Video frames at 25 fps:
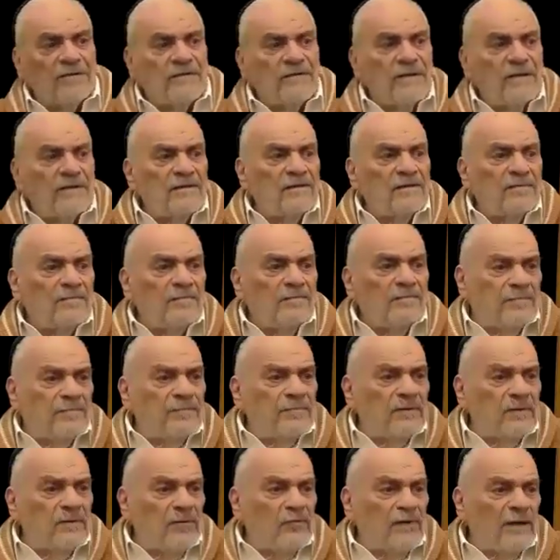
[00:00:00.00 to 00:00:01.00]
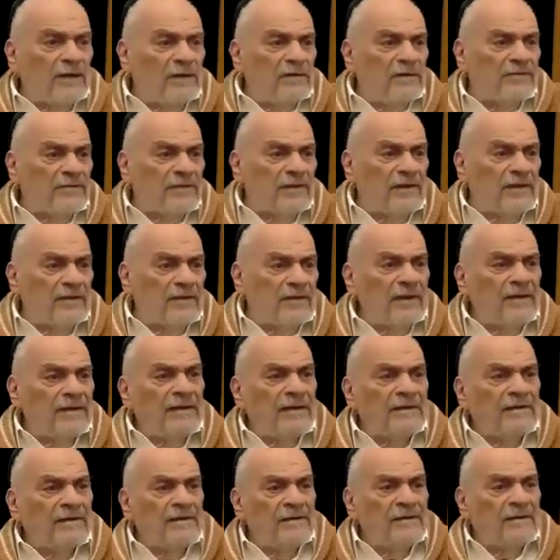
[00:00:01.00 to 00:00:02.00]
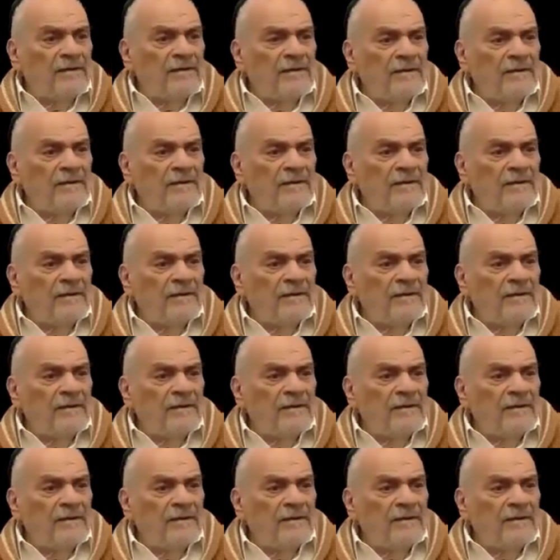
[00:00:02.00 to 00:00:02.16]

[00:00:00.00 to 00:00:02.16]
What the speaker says: that are the wealth they had,